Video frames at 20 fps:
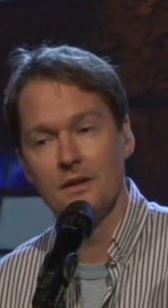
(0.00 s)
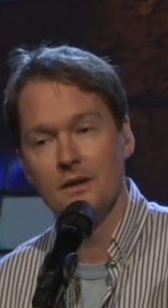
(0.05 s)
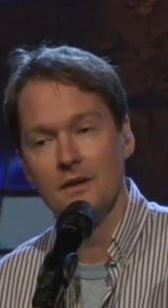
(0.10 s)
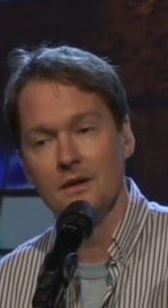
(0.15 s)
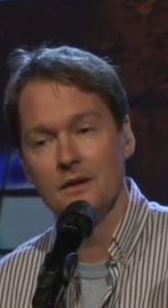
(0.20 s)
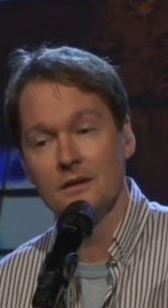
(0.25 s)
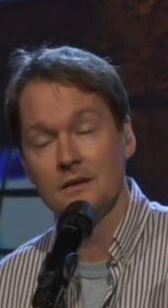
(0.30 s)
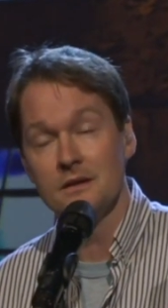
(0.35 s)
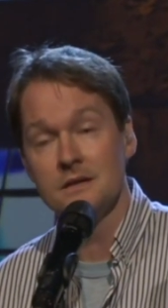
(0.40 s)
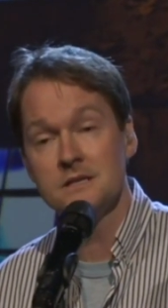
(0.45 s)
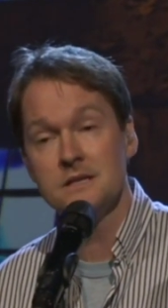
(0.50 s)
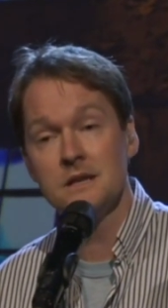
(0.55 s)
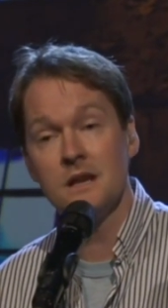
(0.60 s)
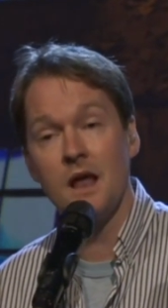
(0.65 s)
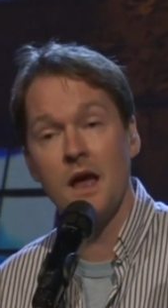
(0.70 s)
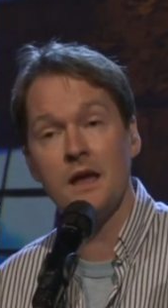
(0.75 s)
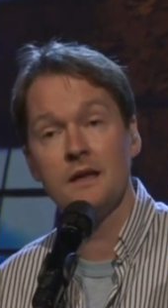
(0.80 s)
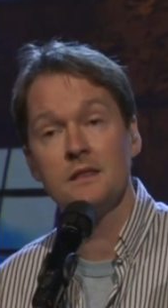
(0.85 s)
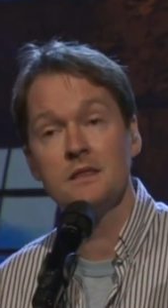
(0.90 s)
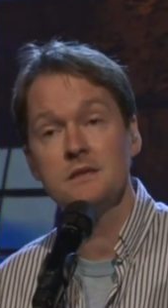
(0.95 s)
He's
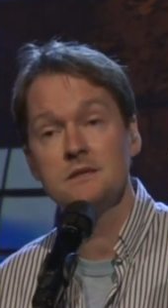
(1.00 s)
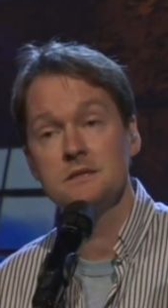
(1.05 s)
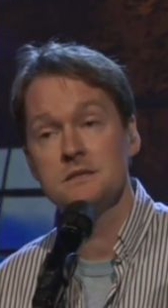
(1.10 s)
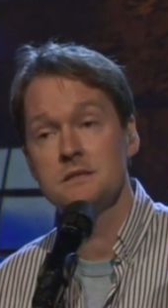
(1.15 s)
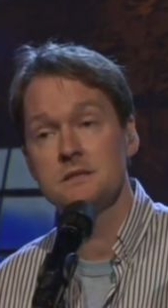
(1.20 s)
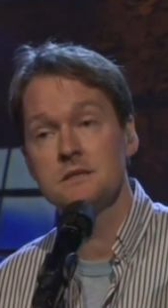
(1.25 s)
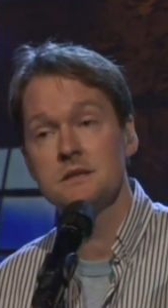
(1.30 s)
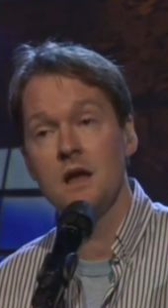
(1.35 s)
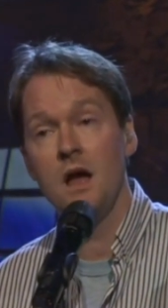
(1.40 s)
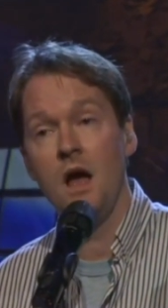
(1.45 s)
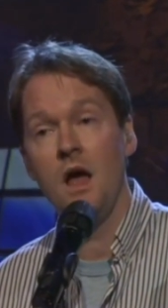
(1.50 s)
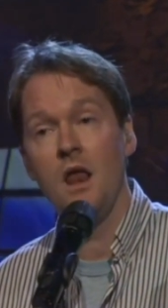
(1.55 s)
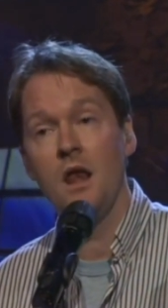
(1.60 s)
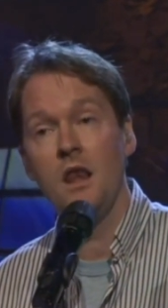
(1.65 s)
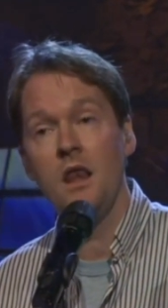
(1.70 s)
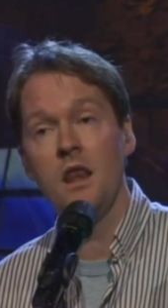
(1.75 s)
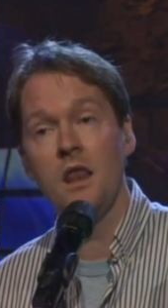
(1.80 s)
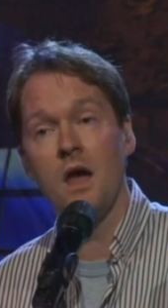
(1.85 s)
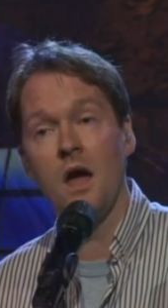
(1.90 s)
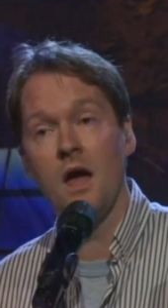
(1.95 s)
like the
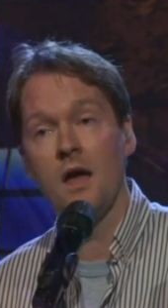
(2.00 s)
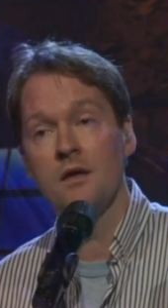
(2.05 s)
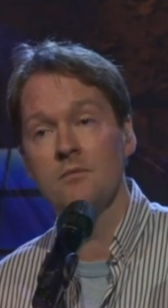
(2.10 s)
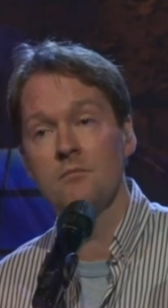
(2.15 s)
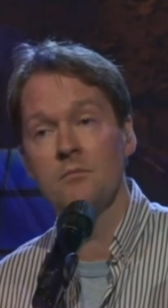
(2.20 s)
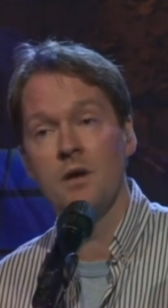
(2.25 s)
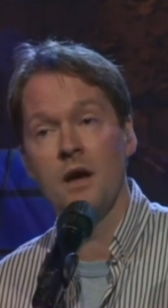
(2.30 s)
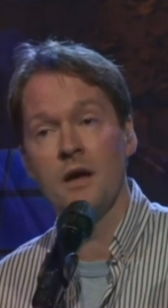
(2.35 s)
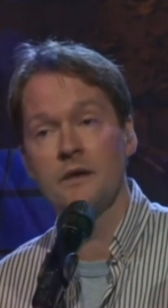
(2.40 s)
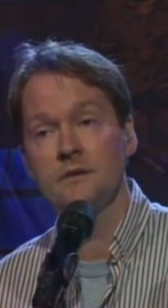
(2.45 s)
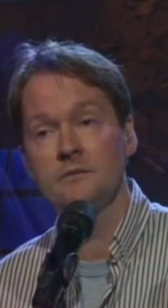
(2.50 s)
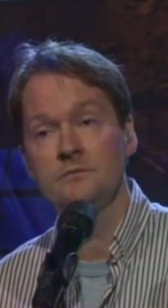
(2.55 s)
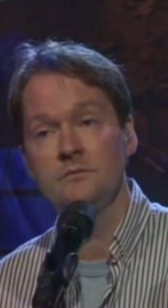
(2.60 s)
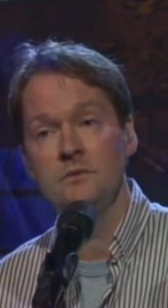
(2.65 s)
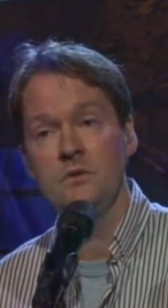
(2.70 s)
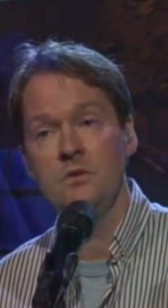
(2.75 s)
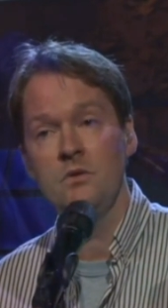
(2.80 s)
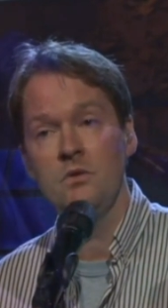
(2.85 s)
sun I might have known